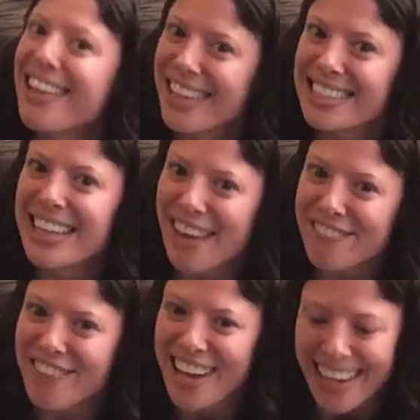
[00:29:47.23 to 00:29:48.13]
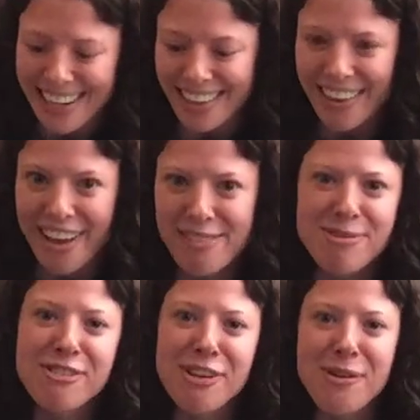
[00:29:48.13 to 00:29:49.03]
Isn't that fun? I love
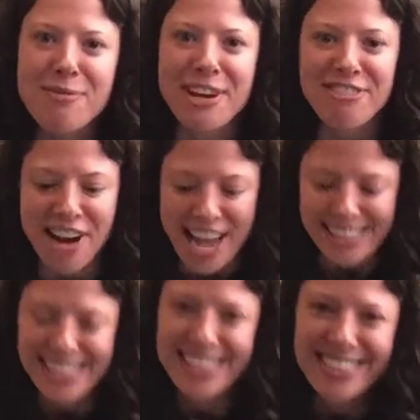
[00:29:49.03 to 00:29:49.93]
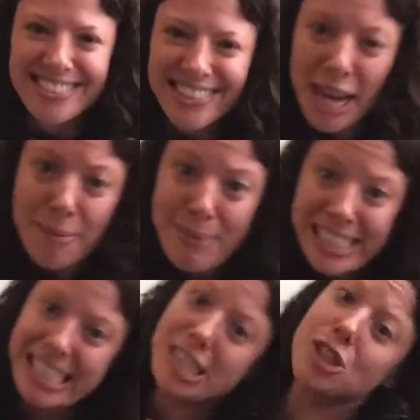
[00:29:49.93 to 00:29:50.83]
moving with my friends. I
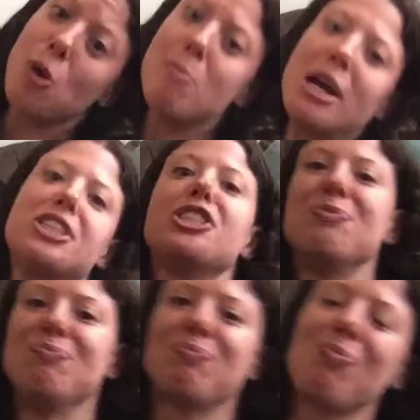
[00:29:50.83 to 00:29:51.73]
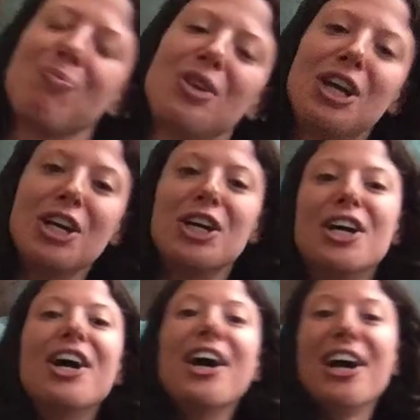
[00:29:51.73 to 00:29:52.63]
miss it so much.
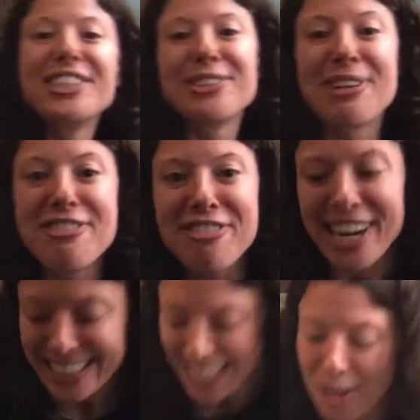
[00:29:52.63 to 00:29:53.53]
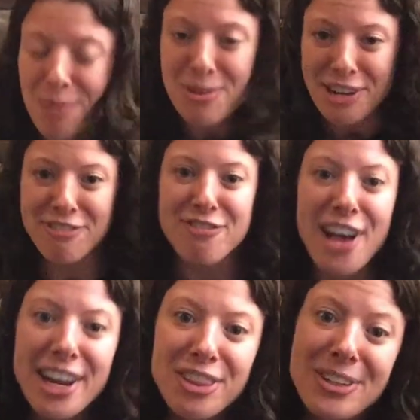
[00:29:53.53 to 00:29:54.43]
So my friends, I hope you have
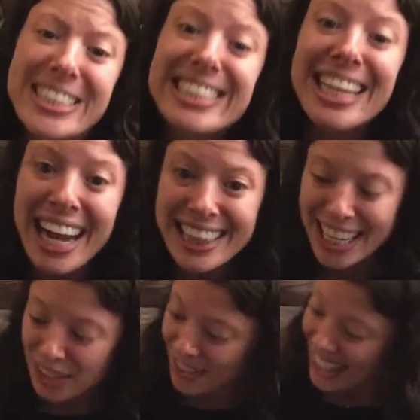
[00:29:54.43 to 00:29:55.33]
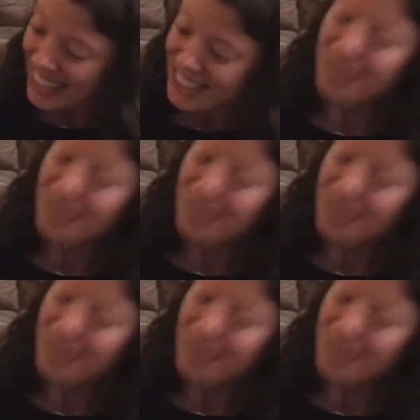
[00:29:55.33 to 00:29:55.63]
fun learning sign language